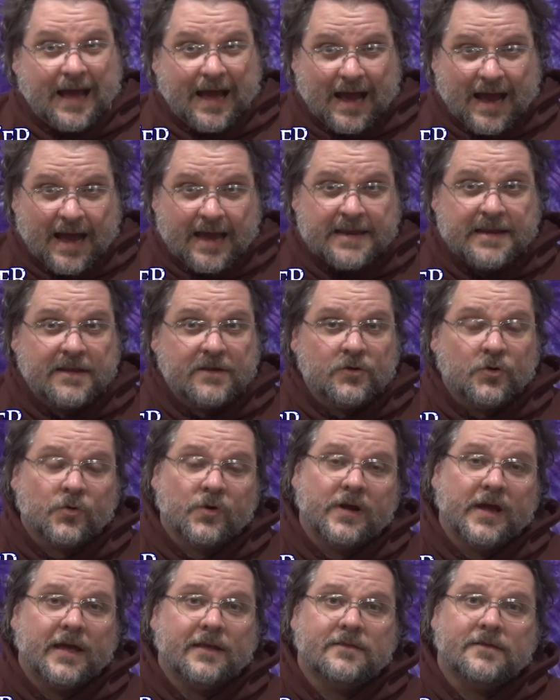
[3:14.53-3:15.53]
I didn't
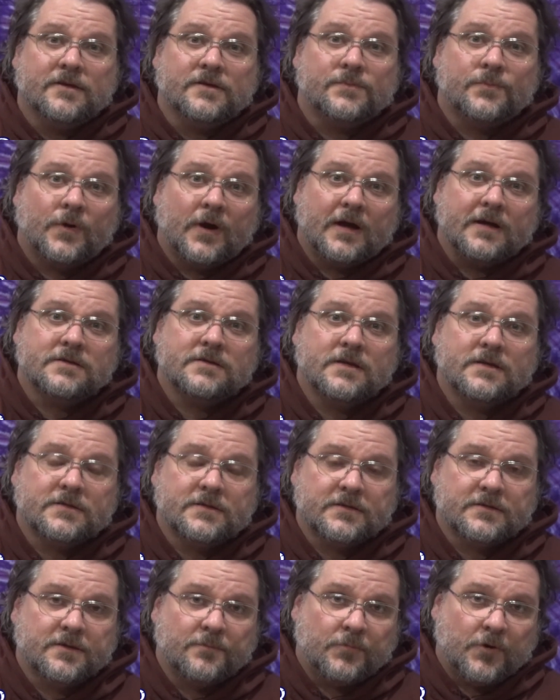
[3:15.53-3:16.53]
create this process.
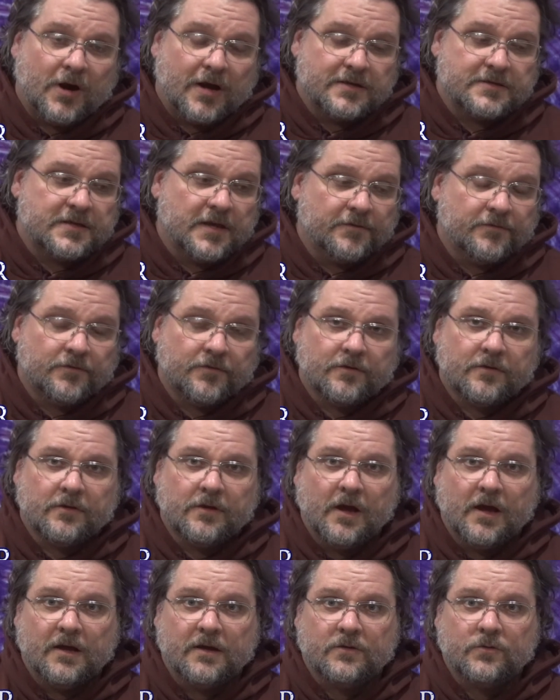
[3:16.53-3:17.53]
It's a process
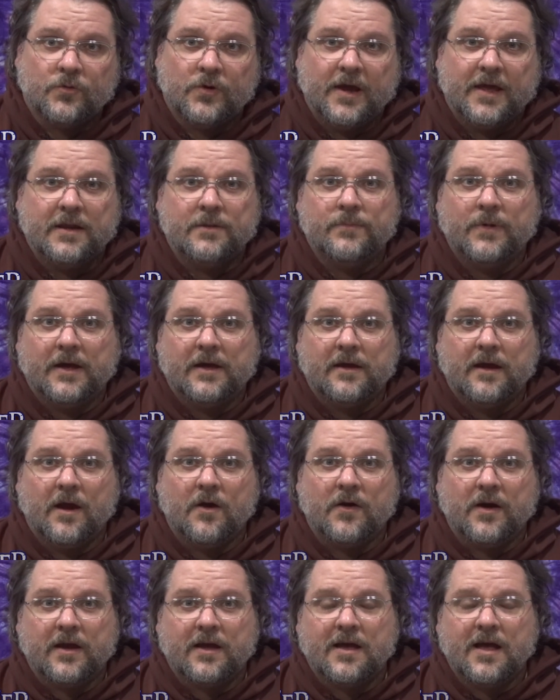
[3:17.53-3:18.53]
uh, created by
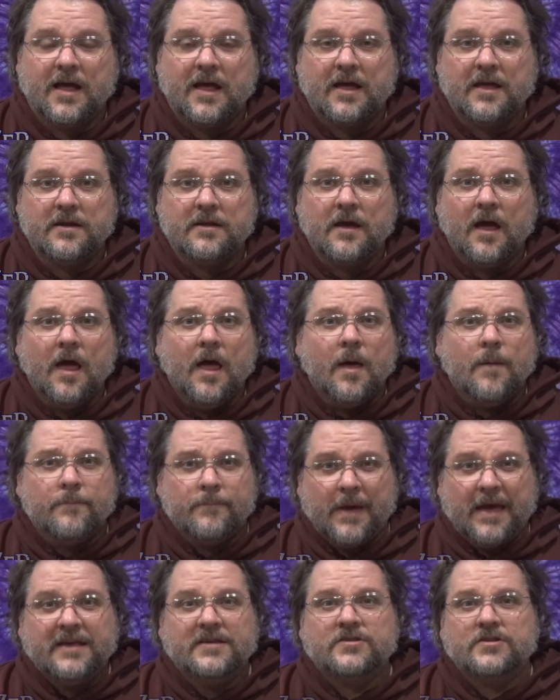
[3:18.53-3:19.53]
Eric Kahn
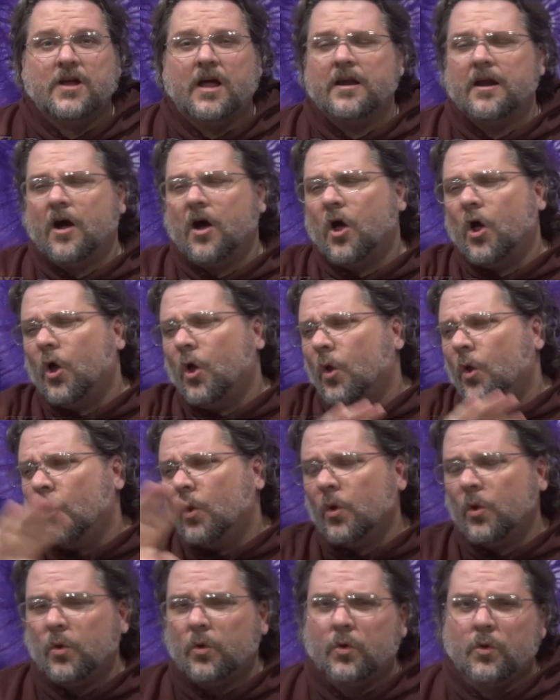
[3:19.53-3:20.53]
based on a
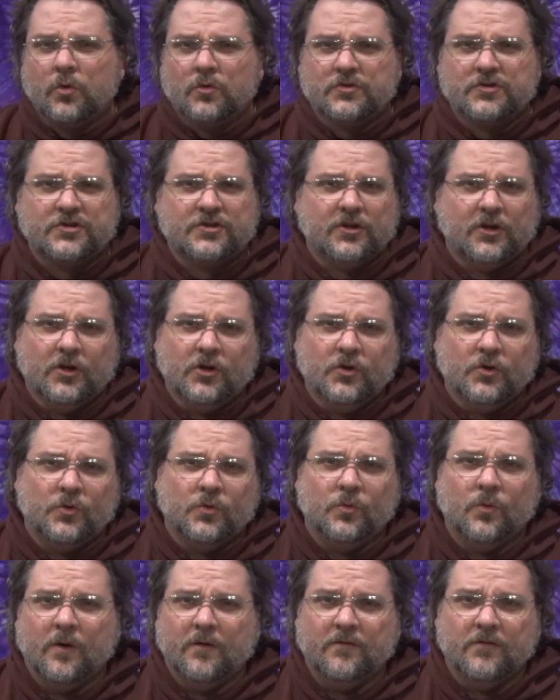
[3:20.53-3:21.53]
whole
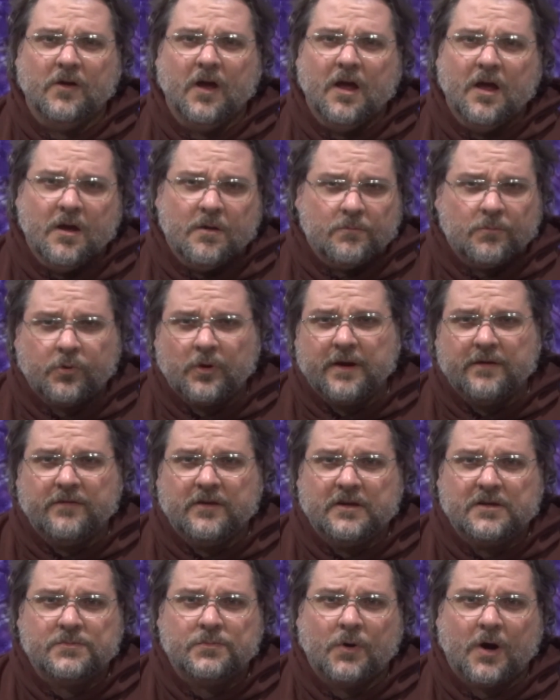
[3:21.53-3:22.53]
slew of
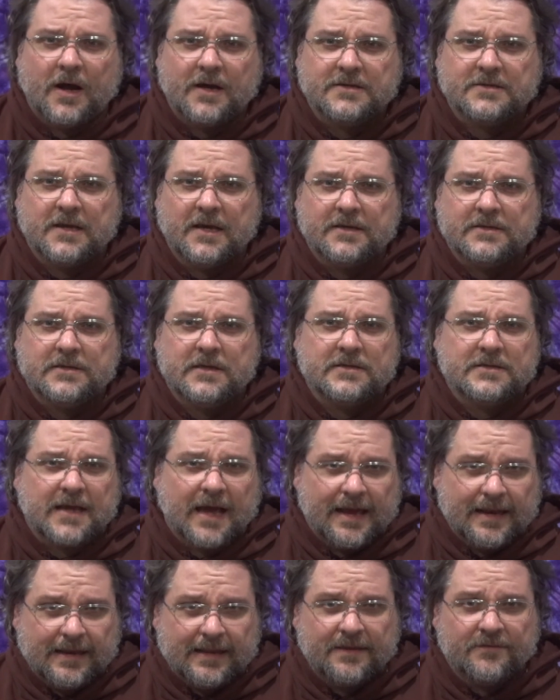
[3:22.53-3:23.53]
previous processes.
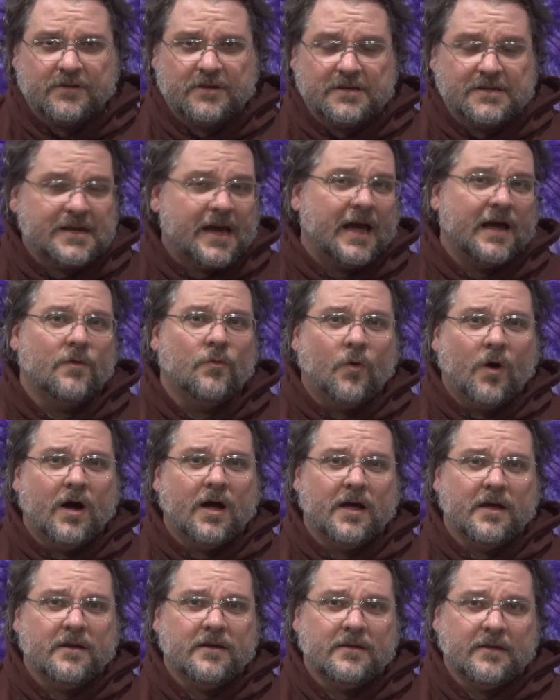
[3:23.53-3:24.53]
I live in
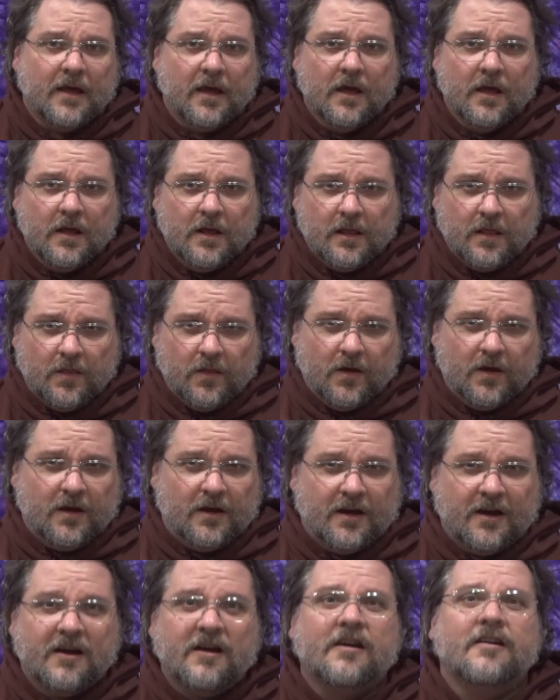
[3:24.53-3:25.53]
Taiwan, the
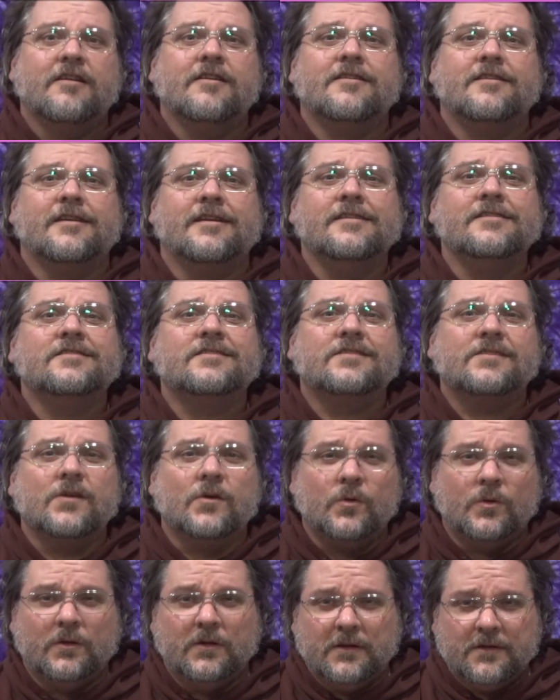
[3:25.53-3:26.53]
heart and
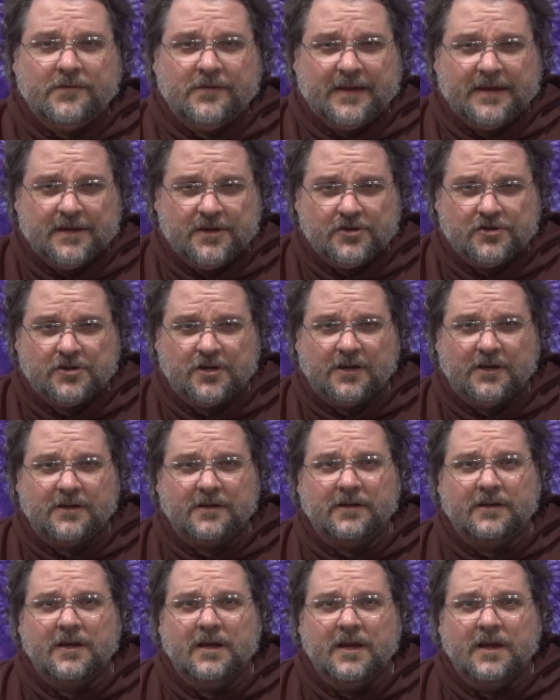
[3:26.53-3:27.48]
soul of Asia.